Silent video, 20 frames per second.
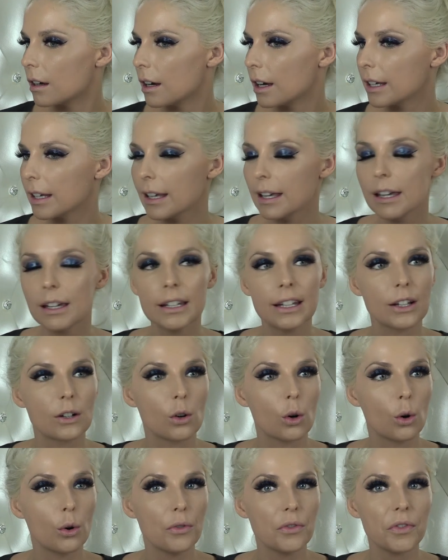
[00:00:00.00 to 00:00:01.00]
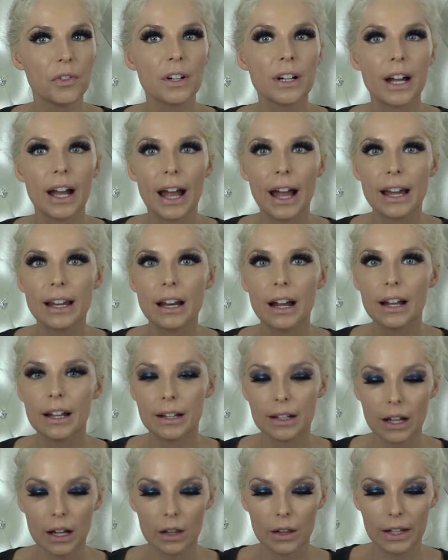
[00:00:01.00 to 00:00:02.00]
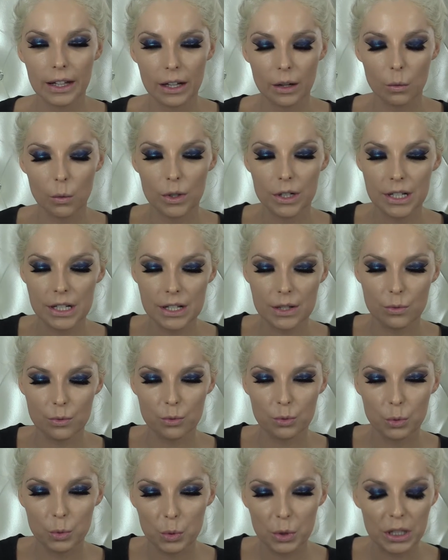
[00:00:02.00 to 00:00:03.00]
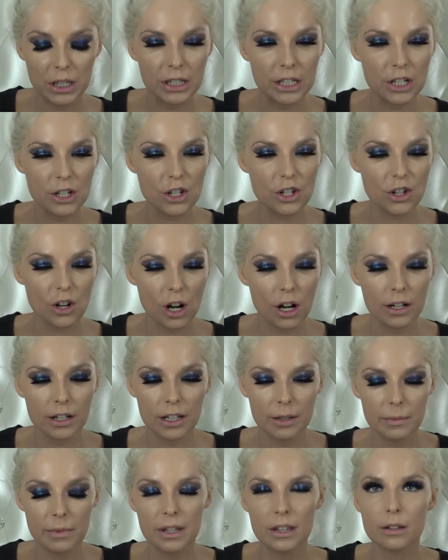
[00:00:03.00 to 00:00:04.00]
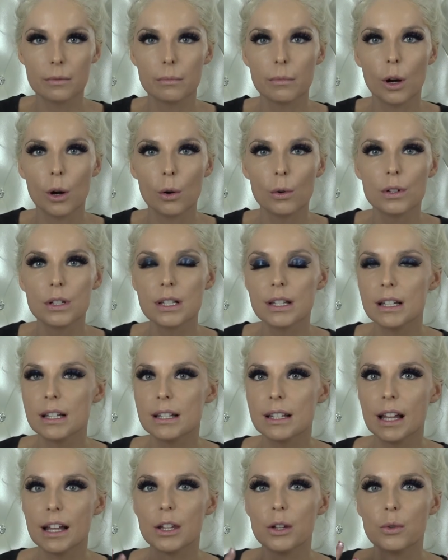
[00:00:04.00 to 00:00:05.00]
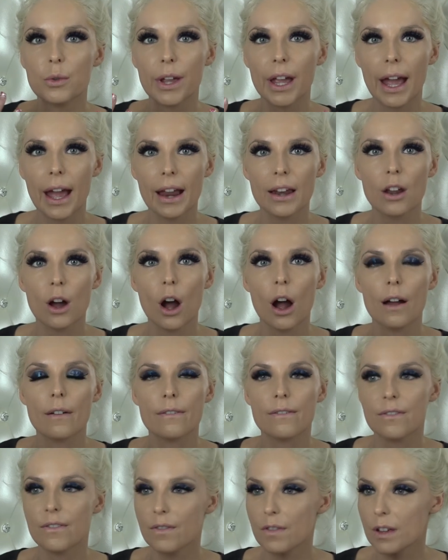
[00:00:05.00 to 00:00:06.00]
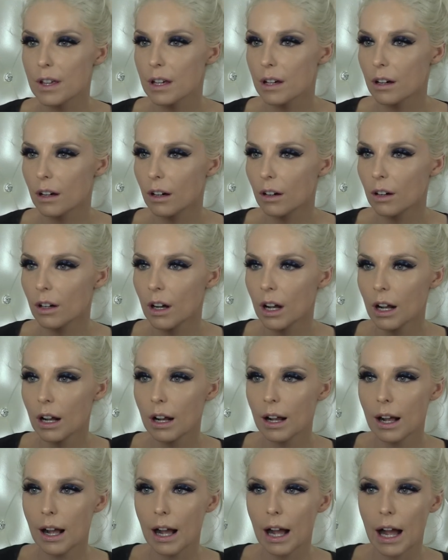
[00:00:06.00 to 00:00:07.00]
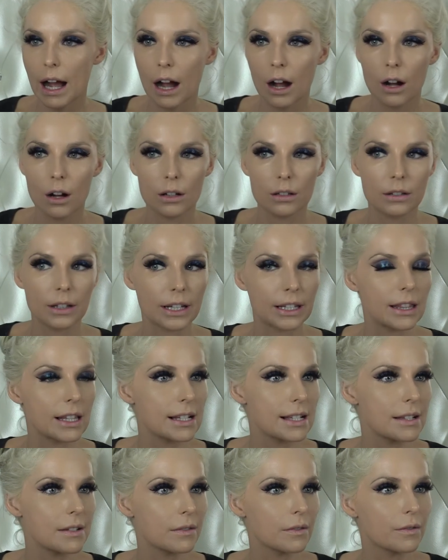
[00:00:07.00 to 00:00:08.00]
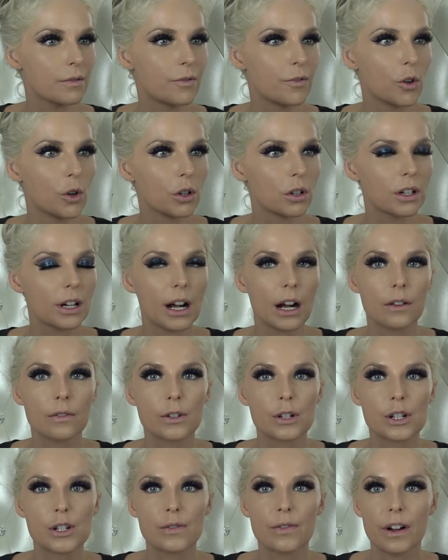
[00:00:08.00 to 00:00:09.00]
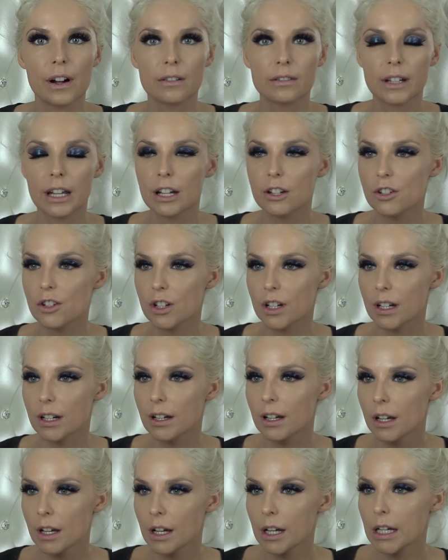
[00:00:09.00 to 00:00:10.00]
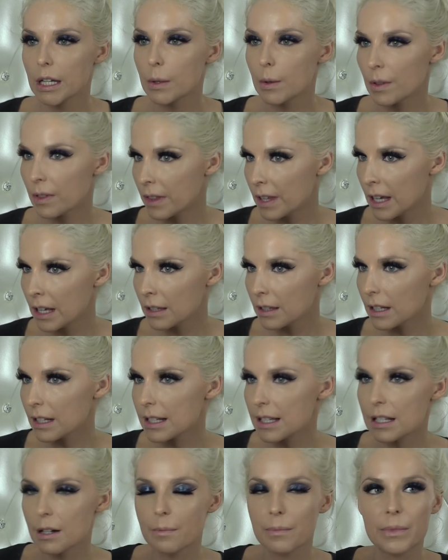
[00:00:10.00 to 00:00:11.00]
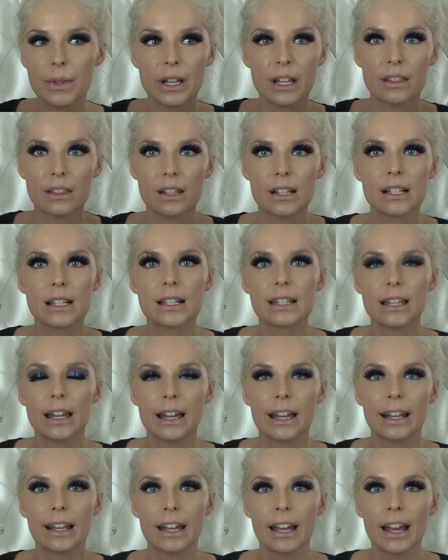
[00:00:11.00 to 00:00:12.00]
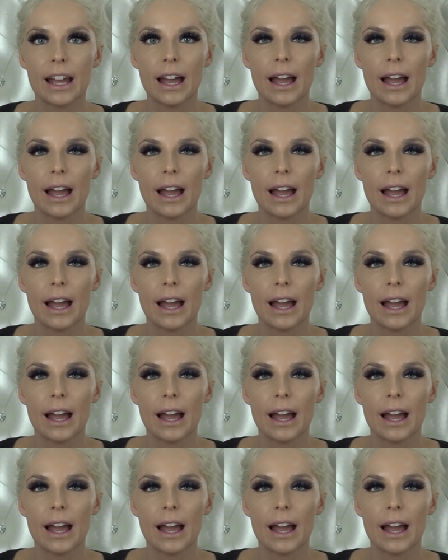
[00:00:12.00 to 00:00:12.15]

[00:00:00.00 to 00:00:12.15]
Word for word: I can't get over it. And I like, what is really shocking me the most is that you cannot feel how like this full coverage foundation. You would think that something this like